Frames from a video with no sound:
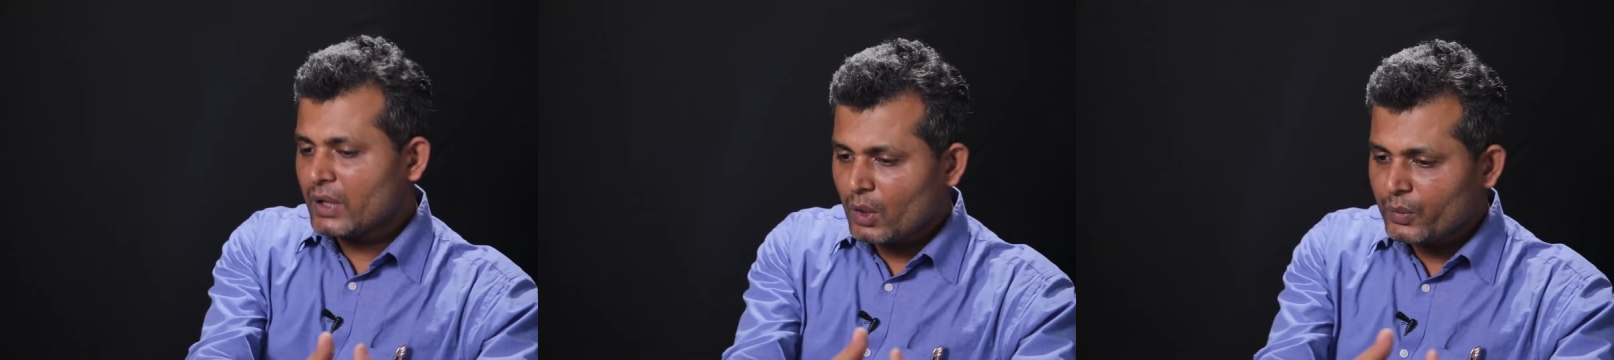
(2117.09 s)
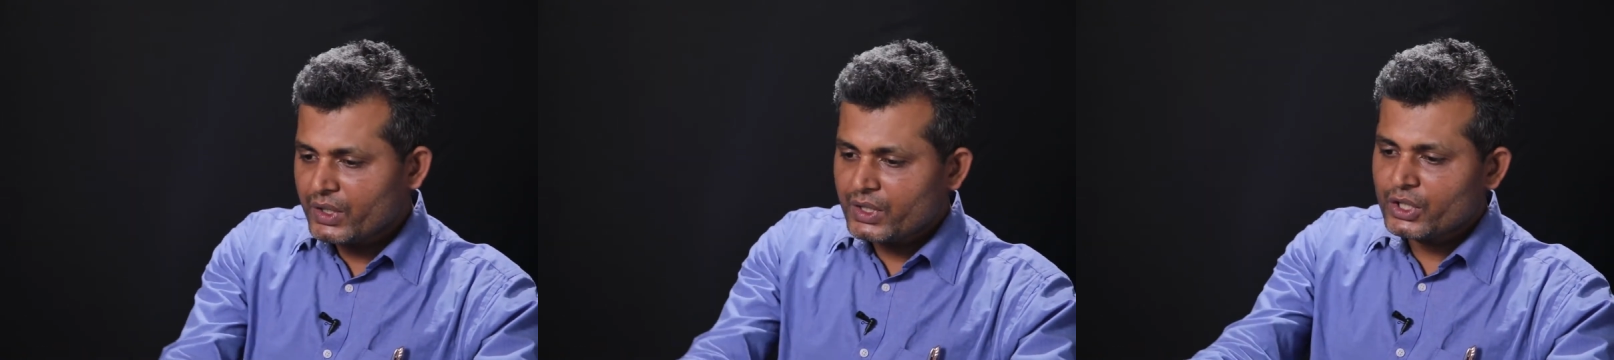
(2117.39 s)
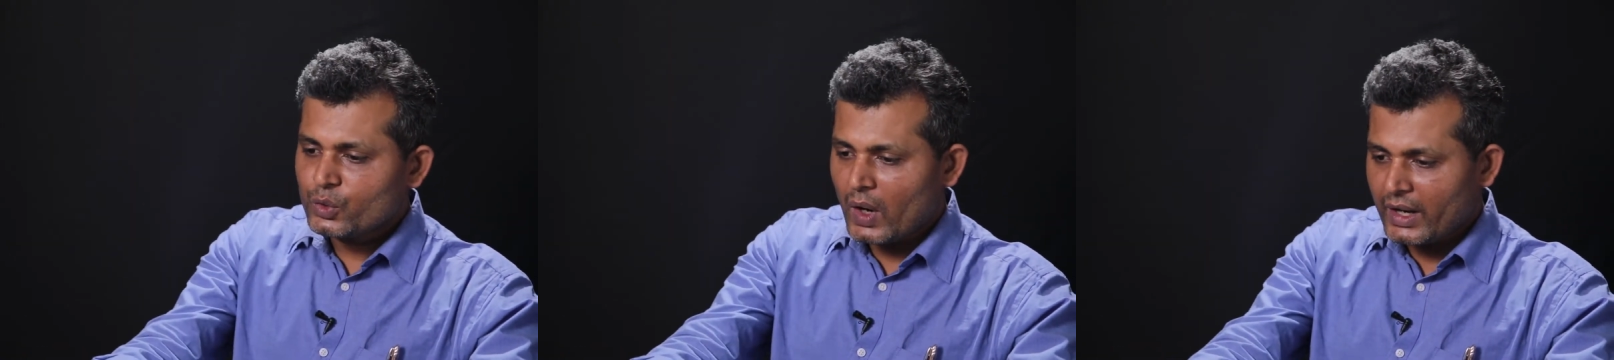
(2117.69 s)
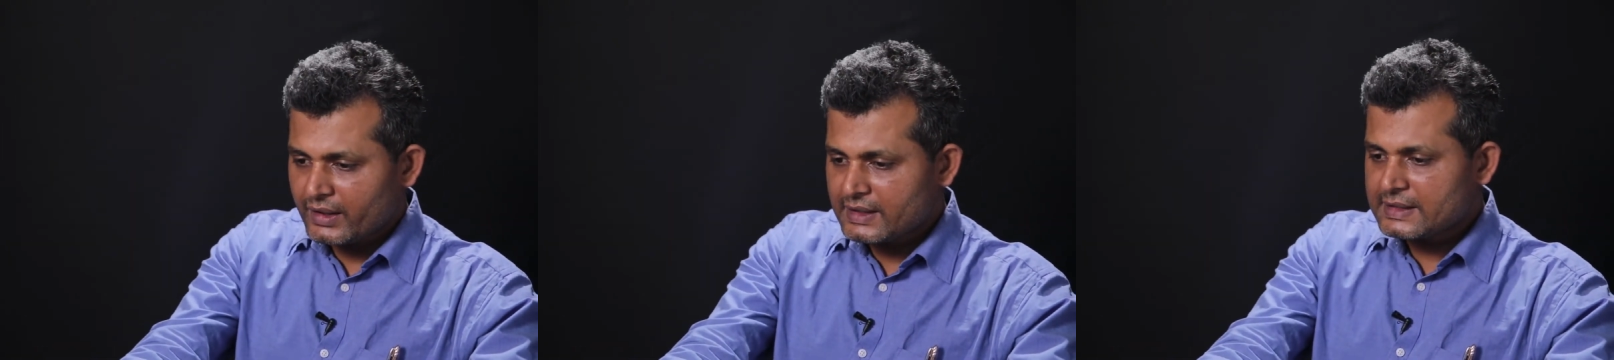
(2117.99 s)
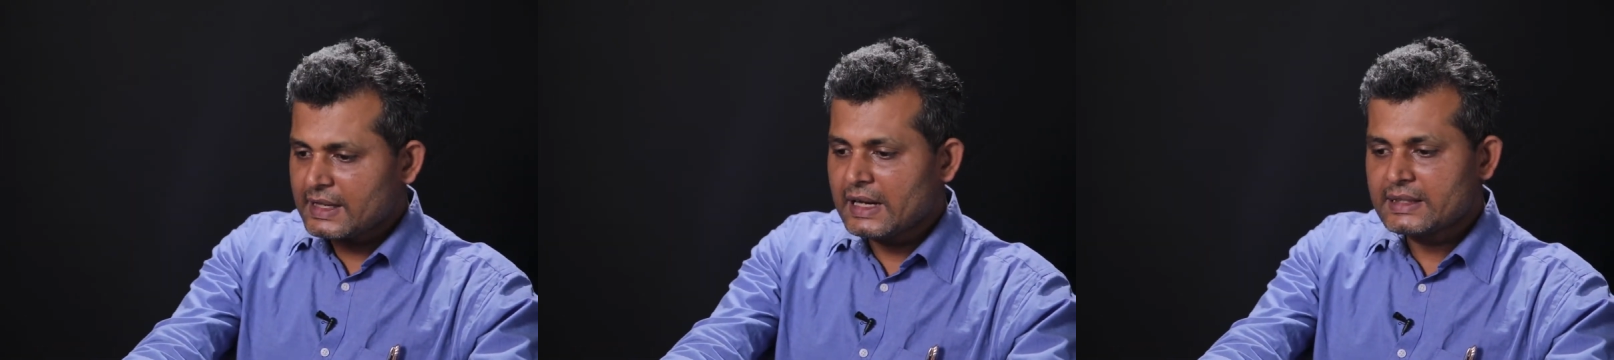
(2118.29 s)
community to
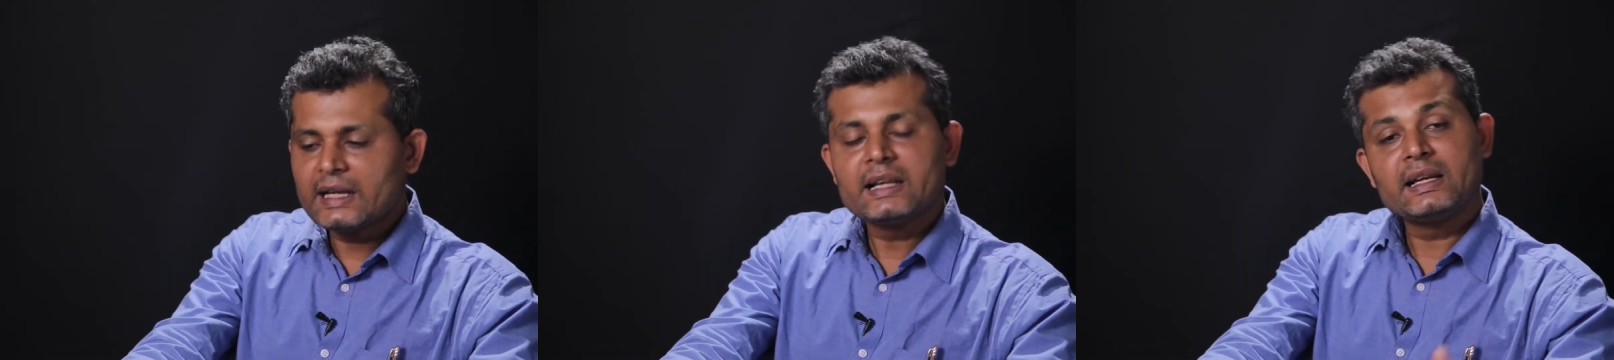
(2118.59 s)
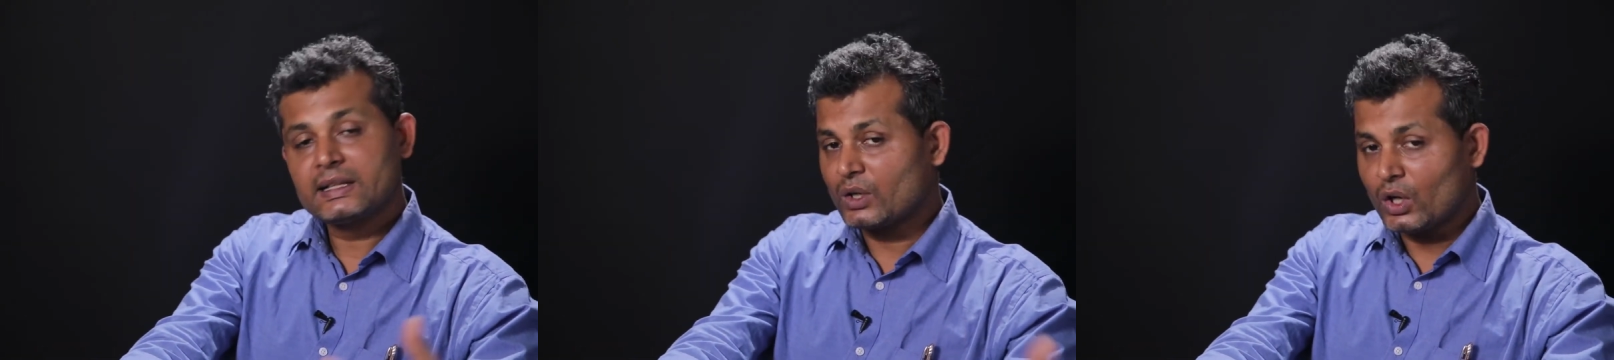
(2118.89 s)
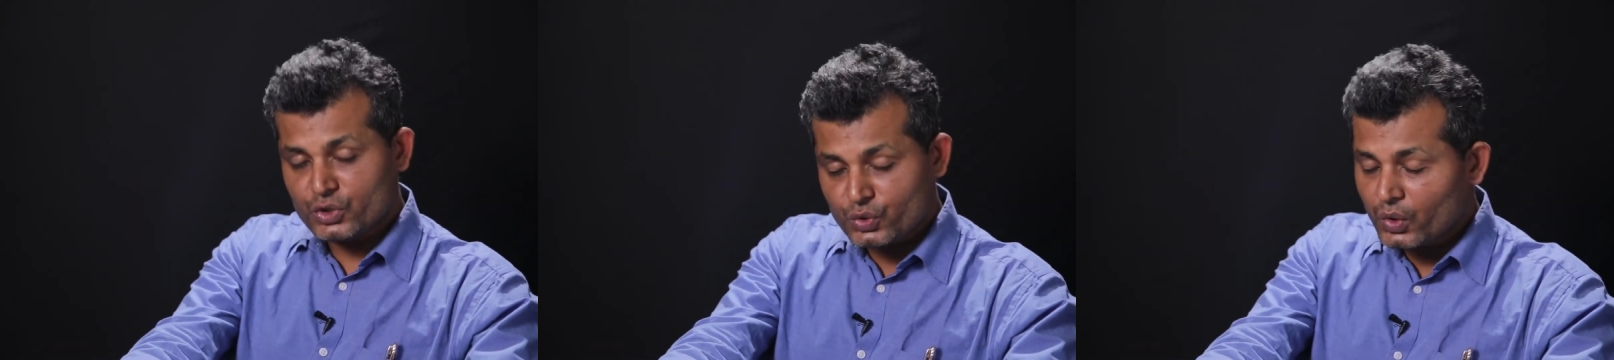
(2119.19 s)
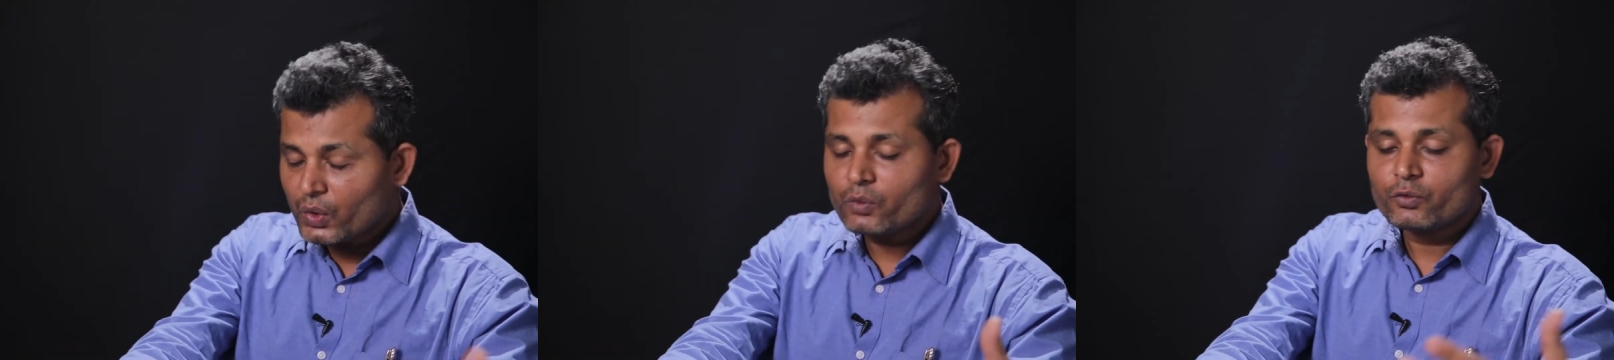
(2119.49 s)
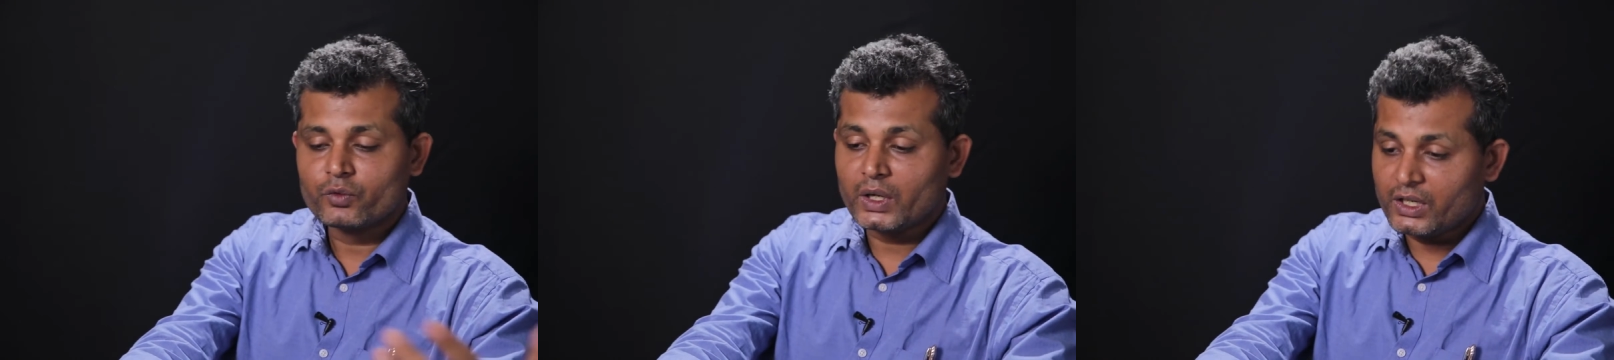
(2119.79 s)
address health and illness also
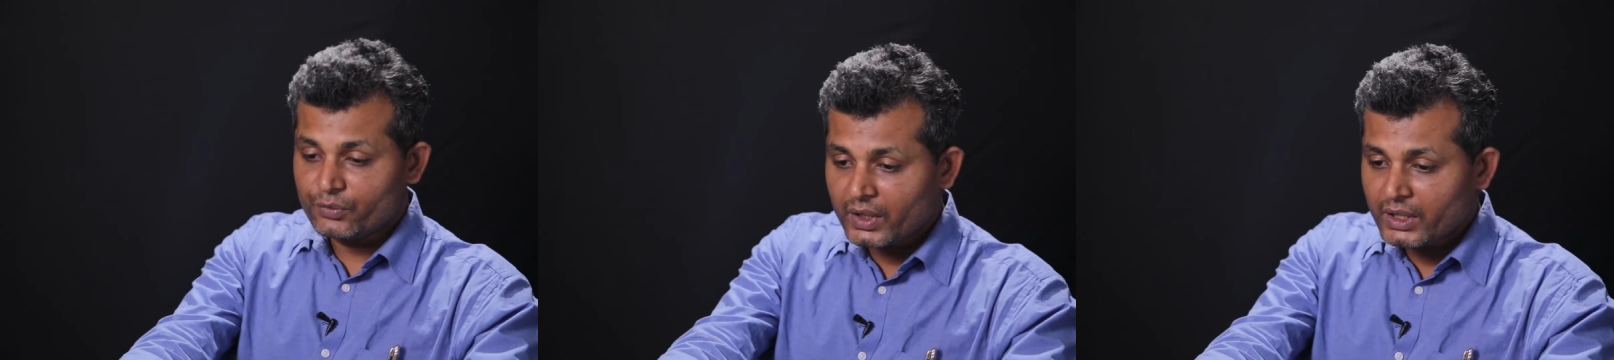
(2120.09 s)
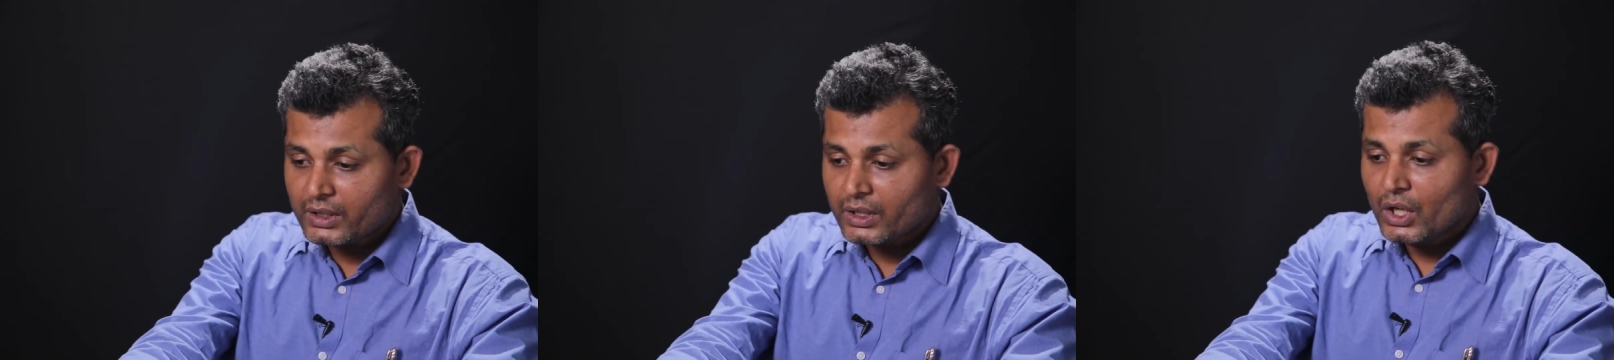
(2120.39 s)
very different.